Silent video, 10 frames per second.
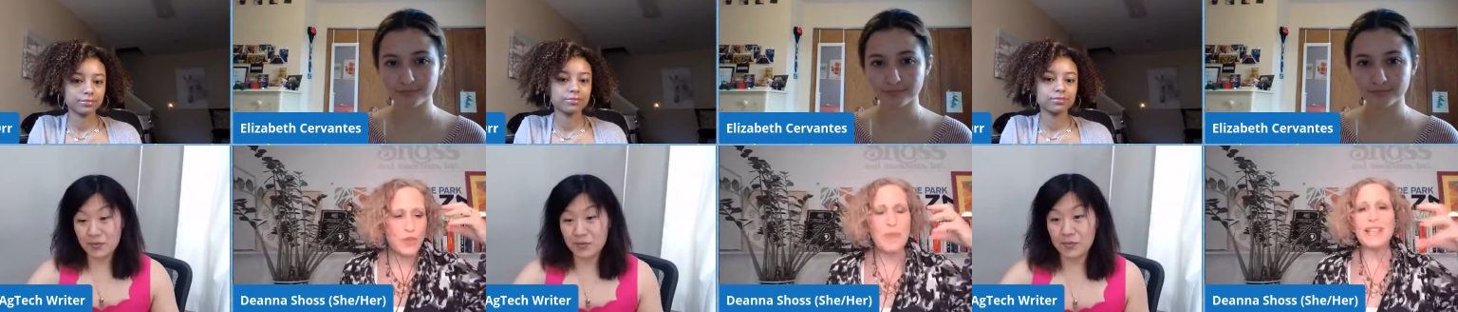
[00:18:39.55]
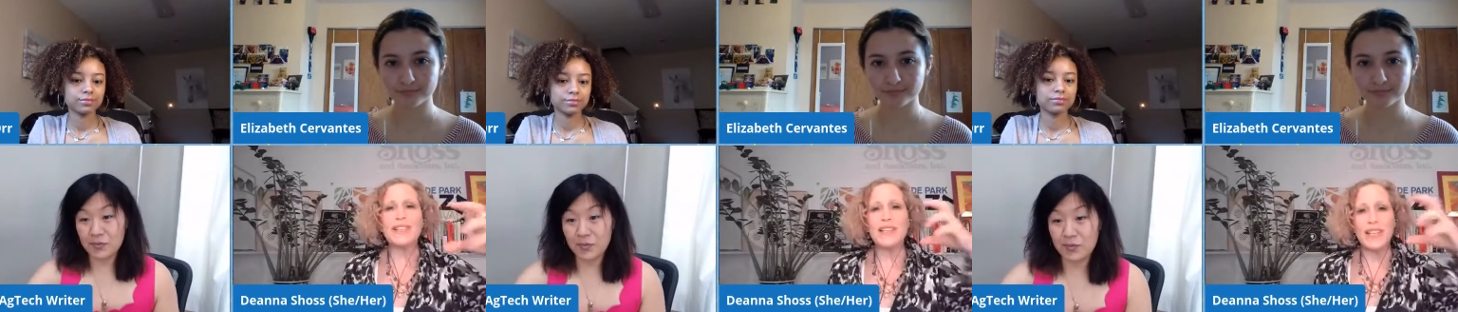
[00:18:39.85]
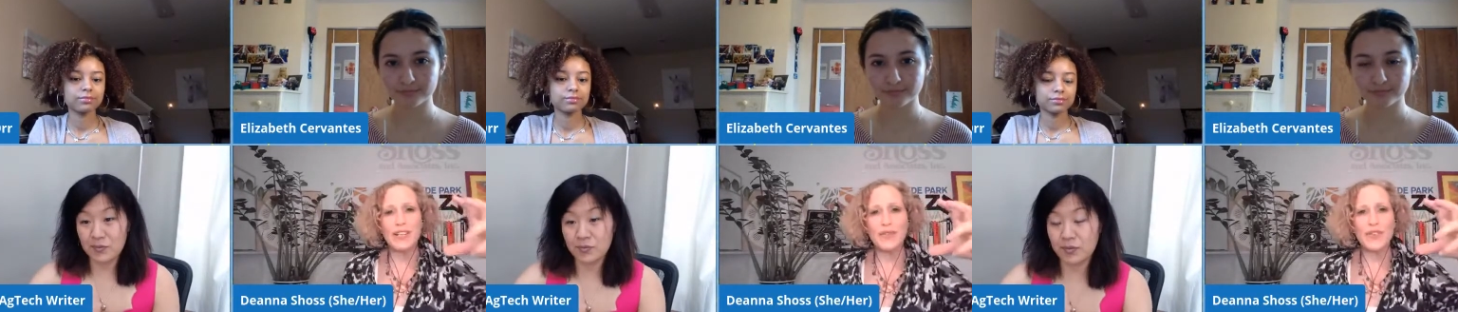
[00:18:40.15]
Speaker 1: you
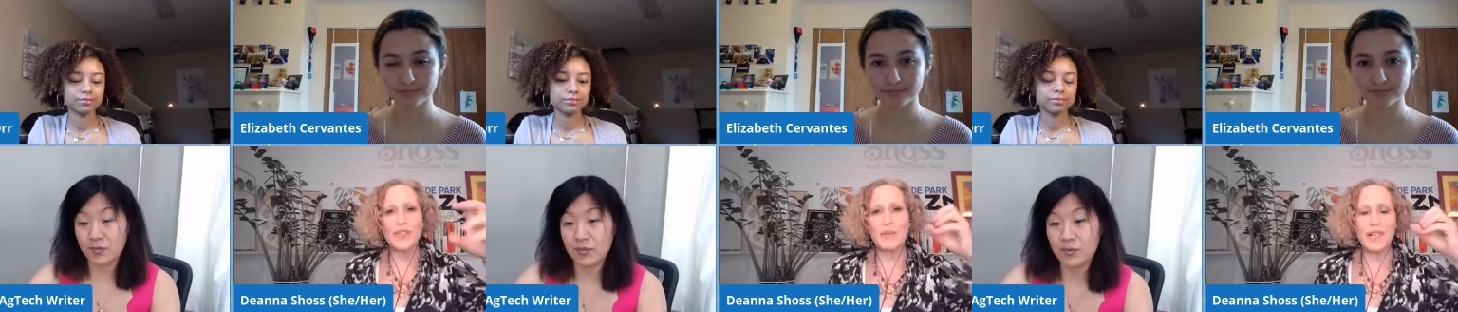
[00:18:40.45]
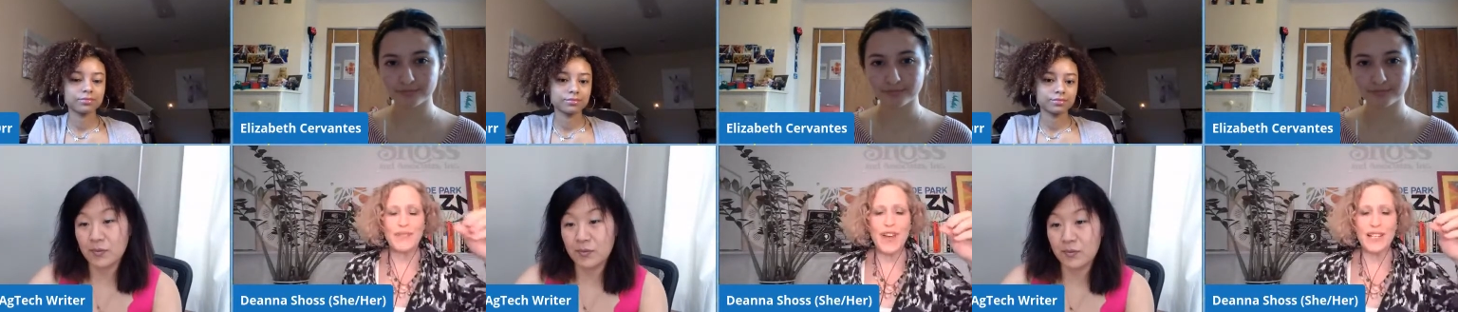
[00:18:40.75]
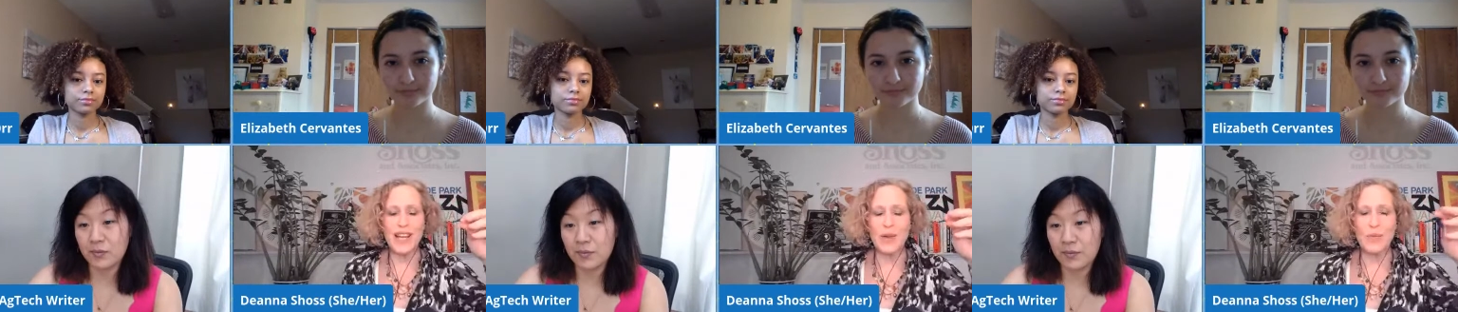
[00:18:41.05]
basically interview someone to
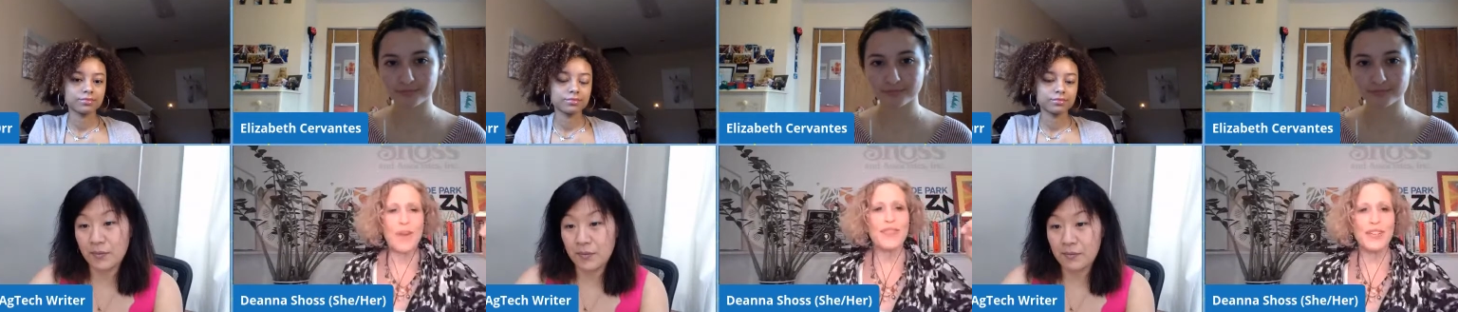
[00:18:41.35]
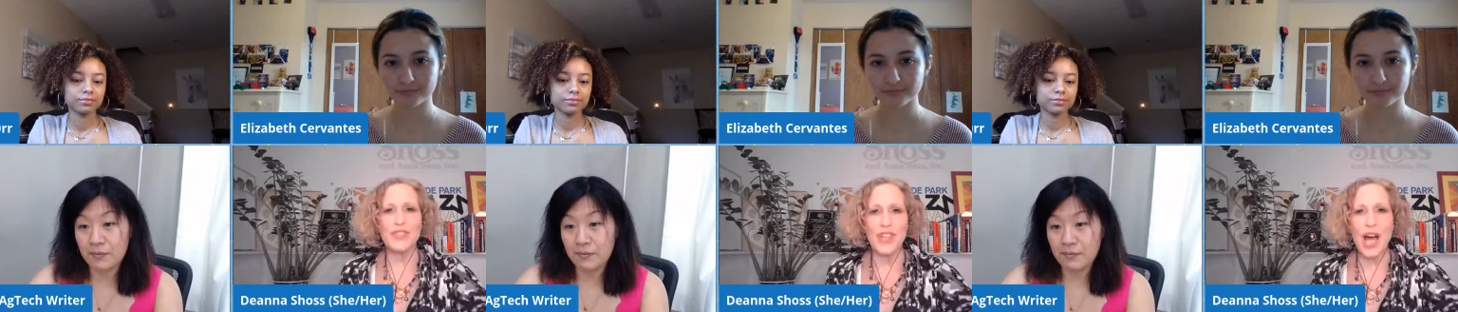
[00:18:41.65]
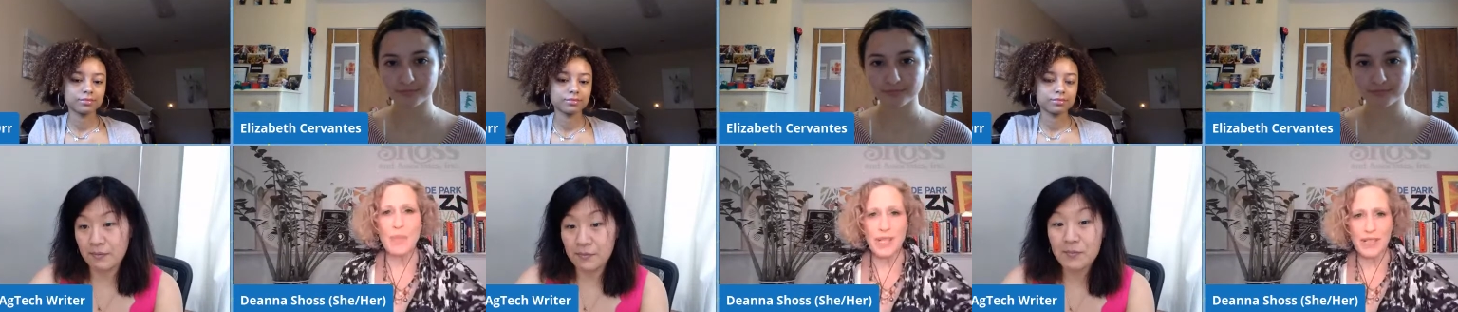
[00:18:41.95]
find out what their
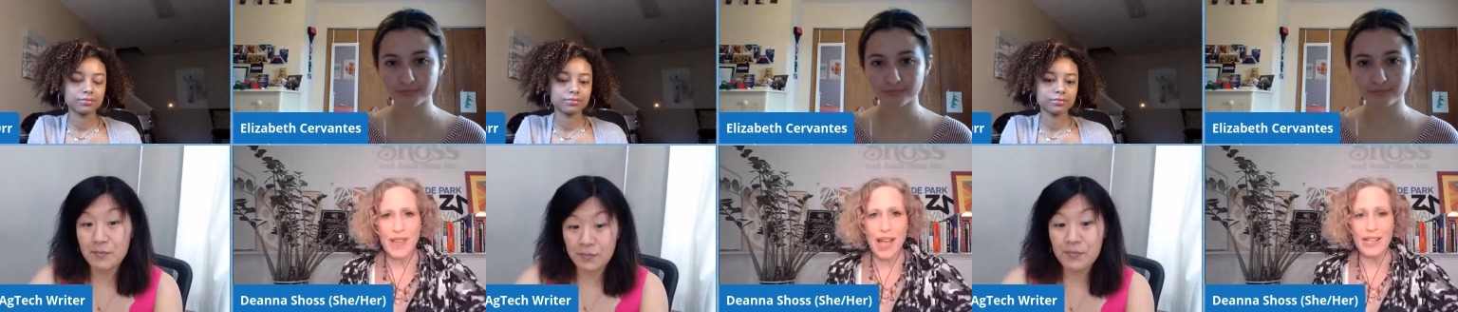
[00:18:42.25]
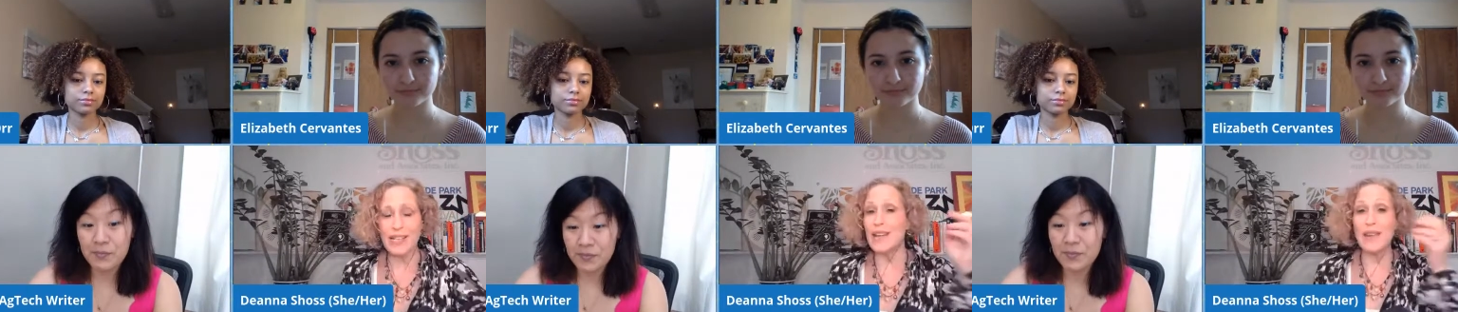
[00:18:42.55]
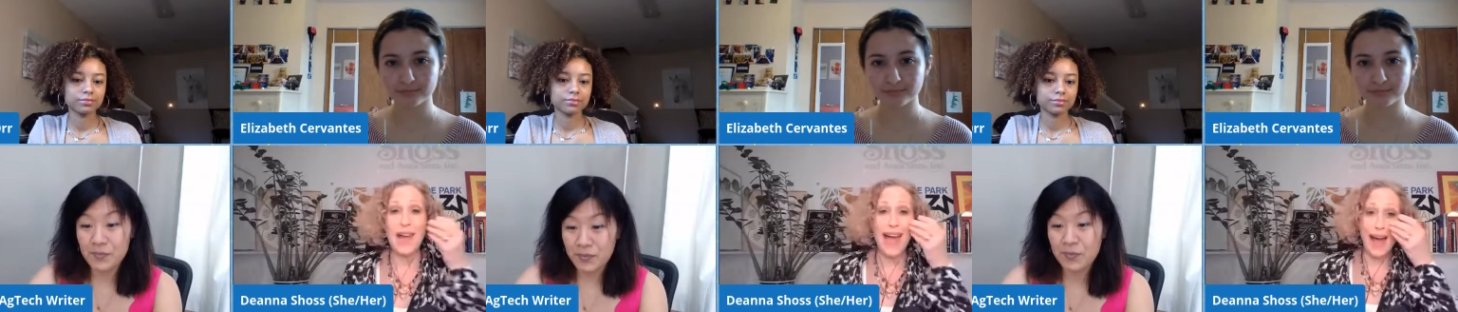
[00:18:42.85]
job is like
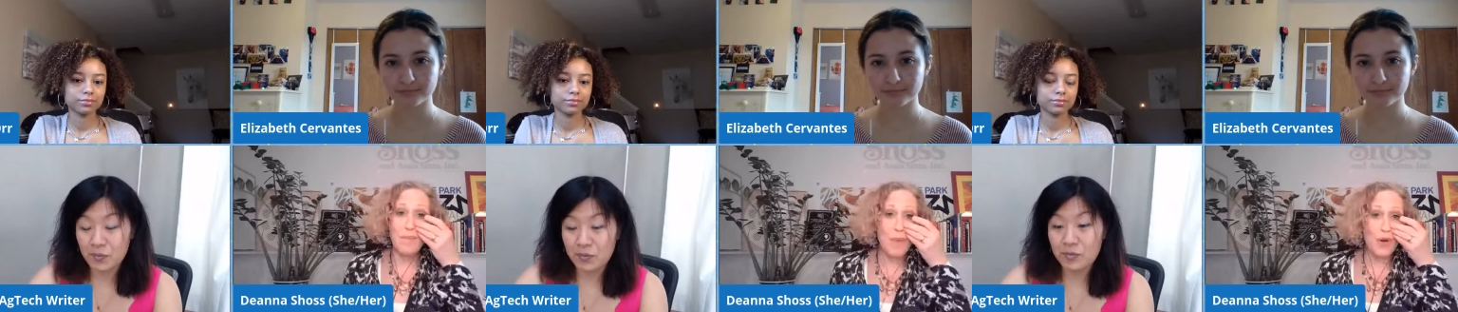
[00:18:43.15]
and uh,